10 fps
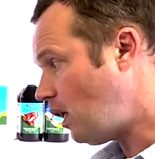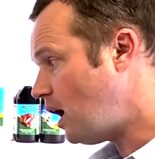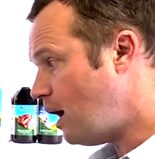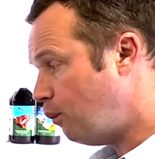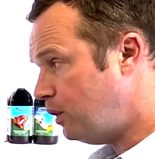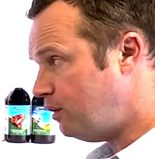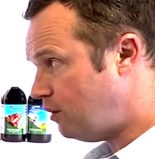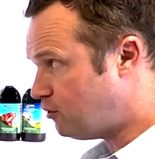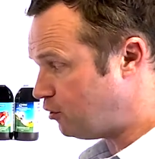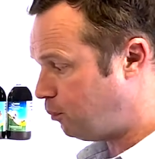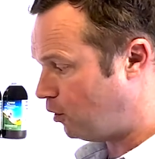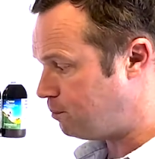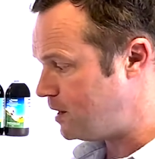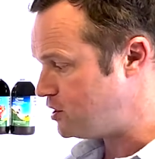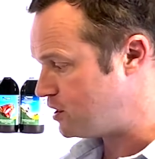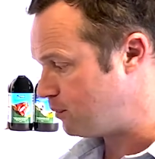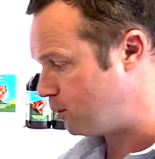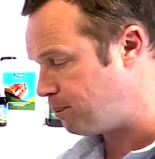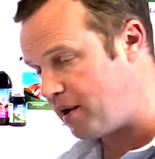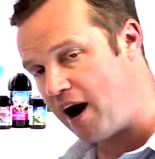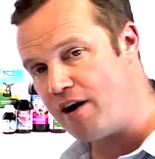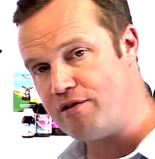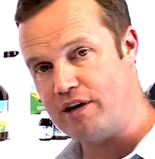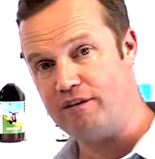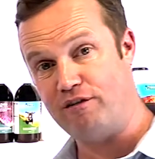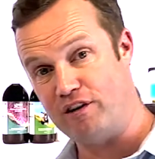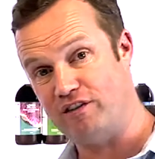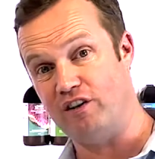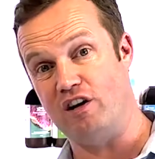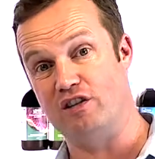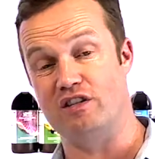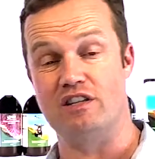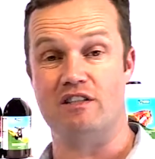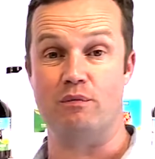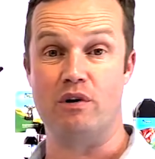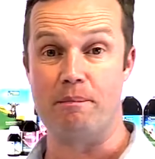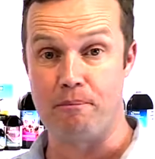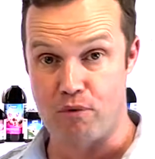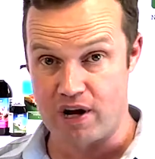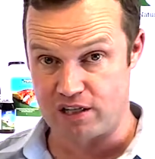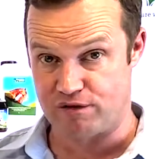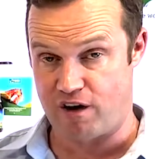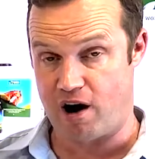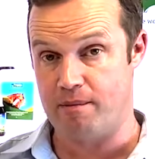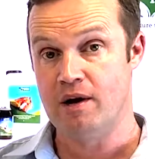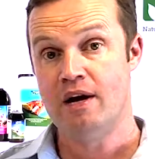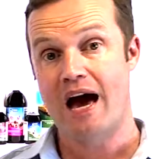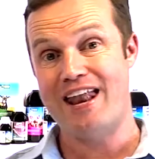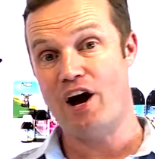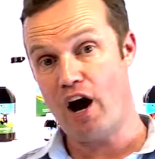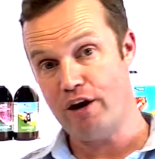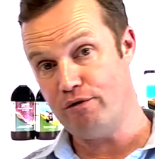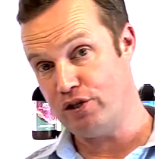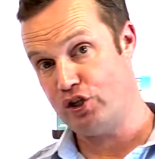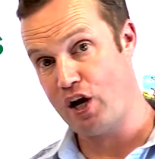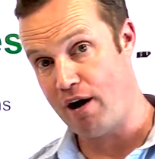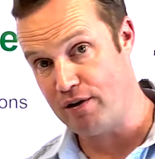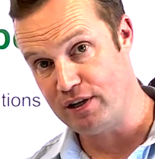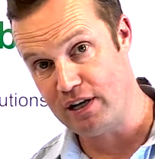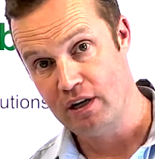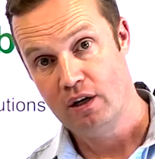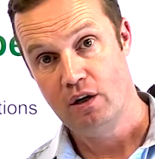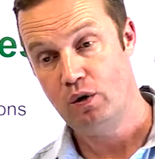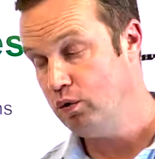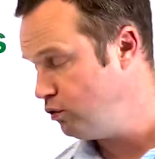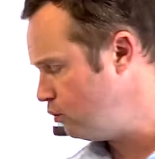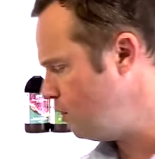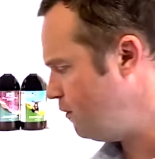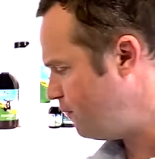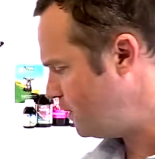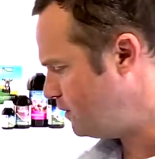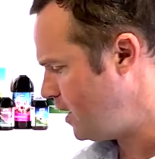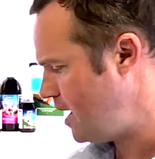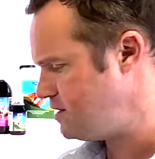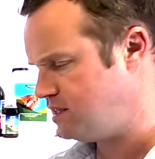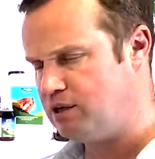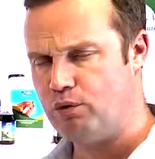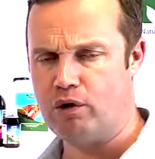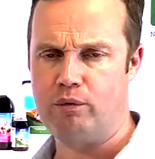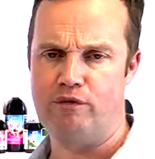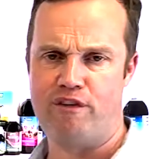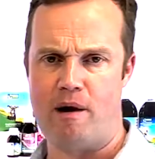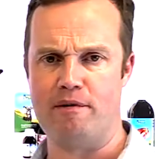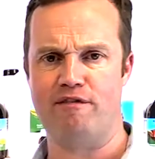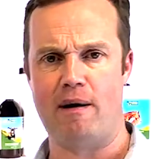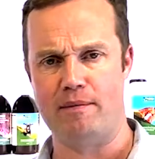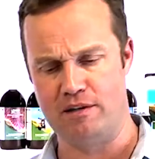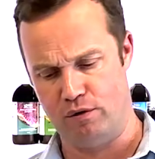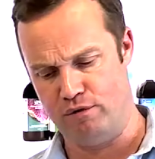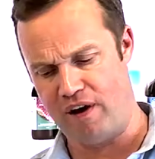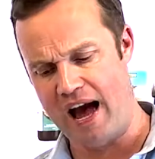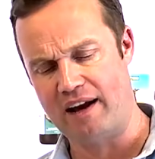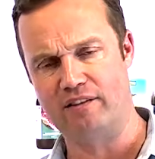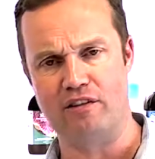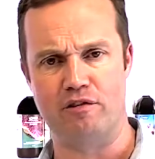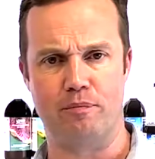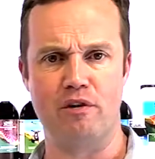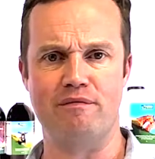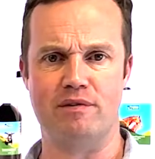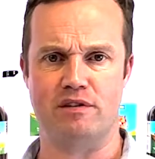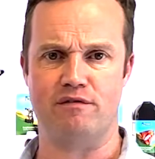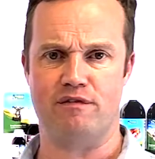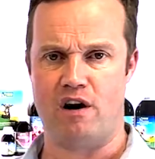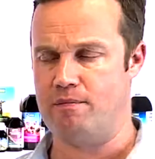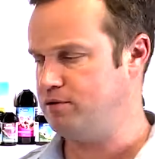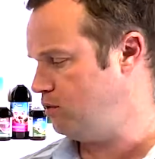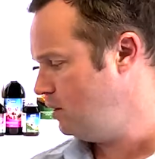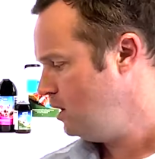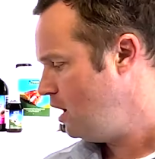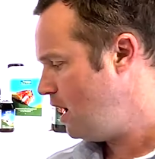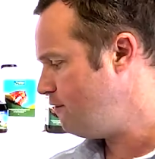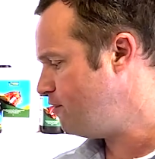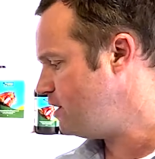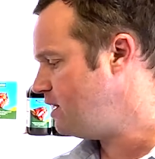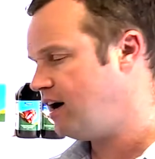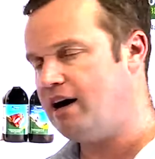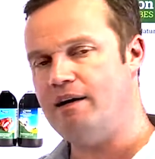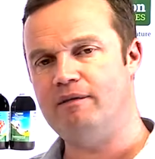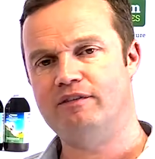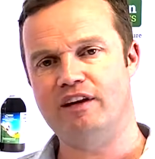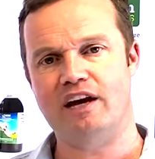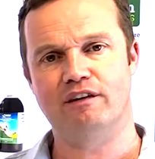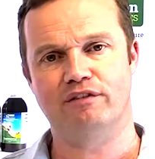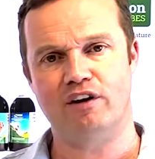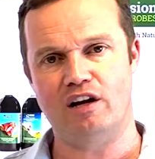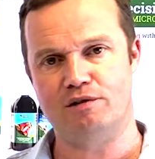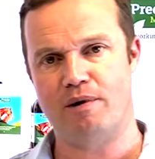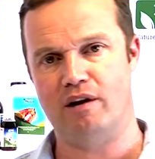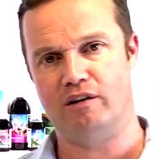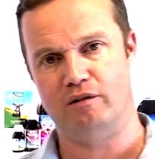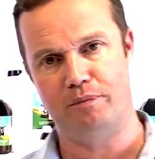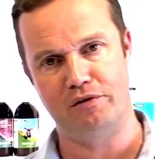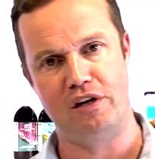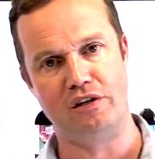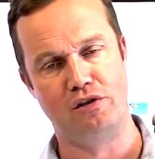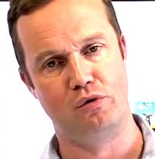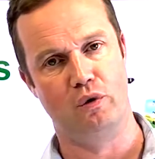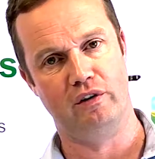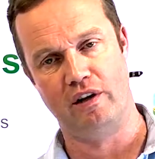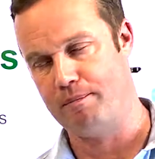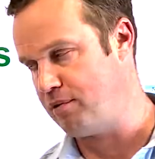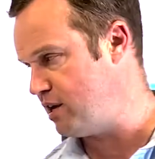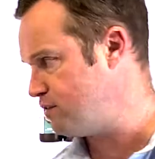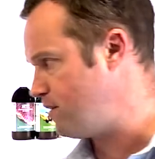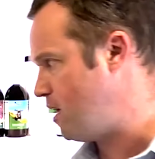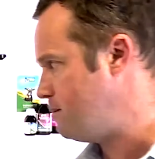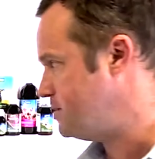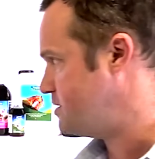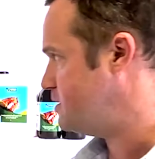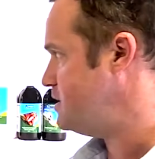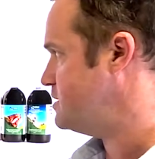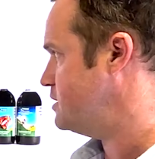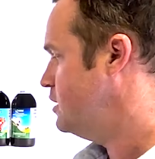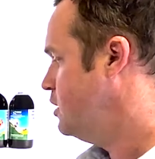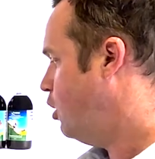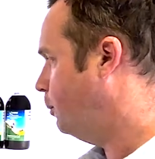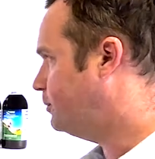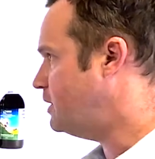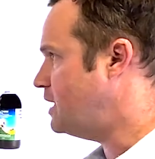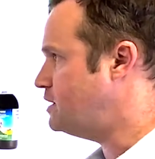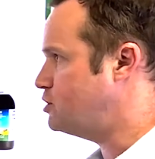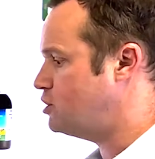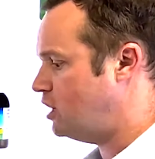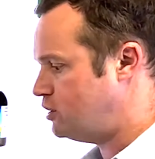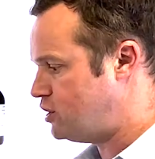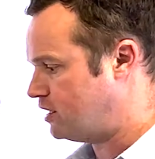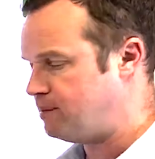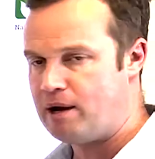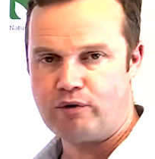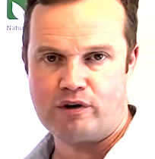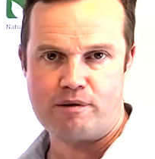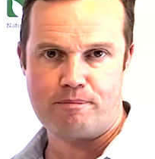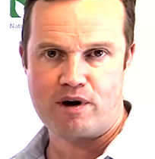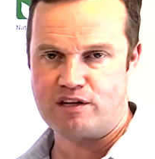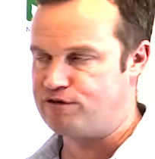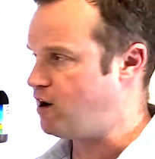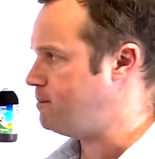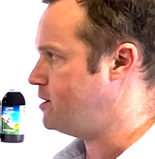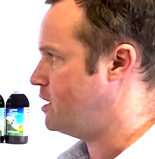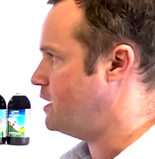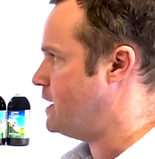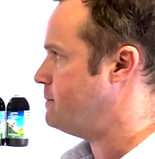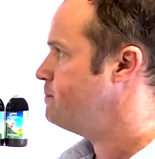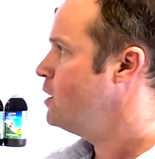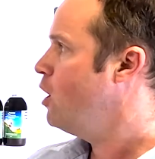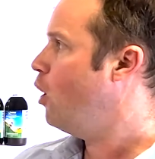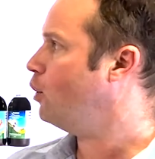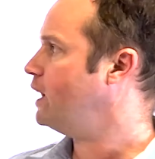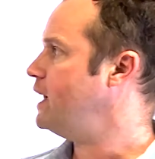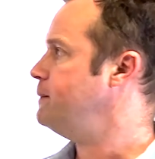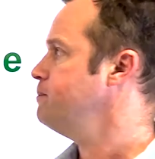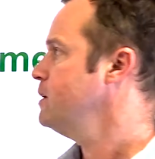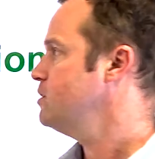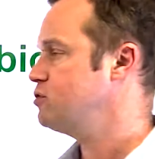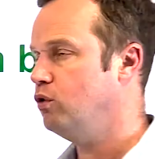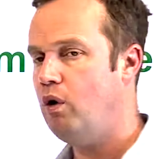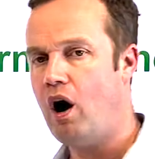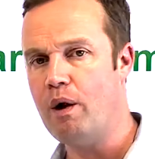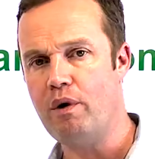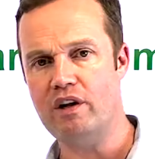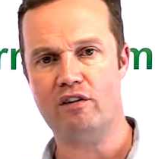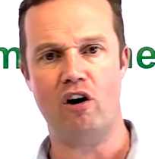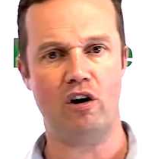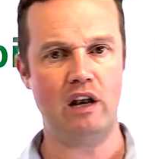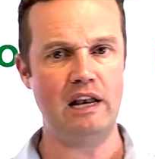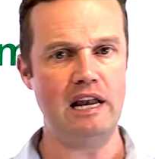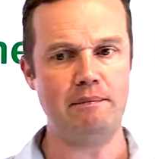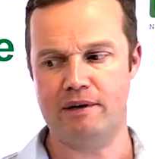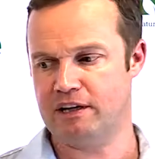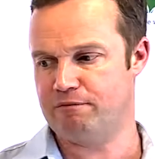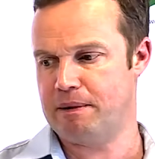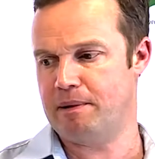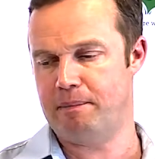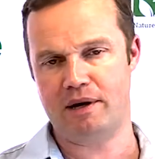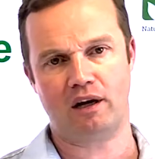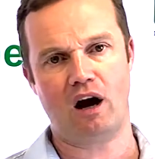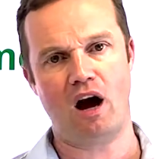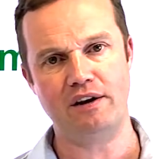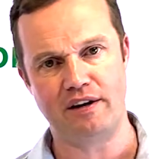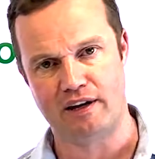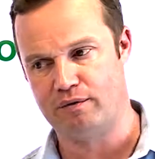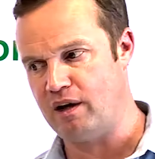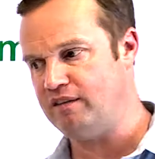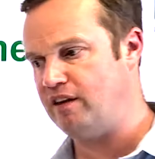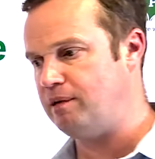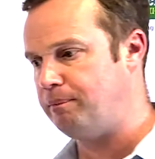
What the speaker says: we're just worth mentioning, we're partnering for this silage season with Embrace Farm, an Irish charity who do a fantastic work with farming families who have accidents, bereavements on farm. So every sale of silage product is a percentage going to Embrace Farm this season up to the end of July. Check them out on embracefarm.ie. Okay, so I want to talk a little bit to give people a bit of context. When I say the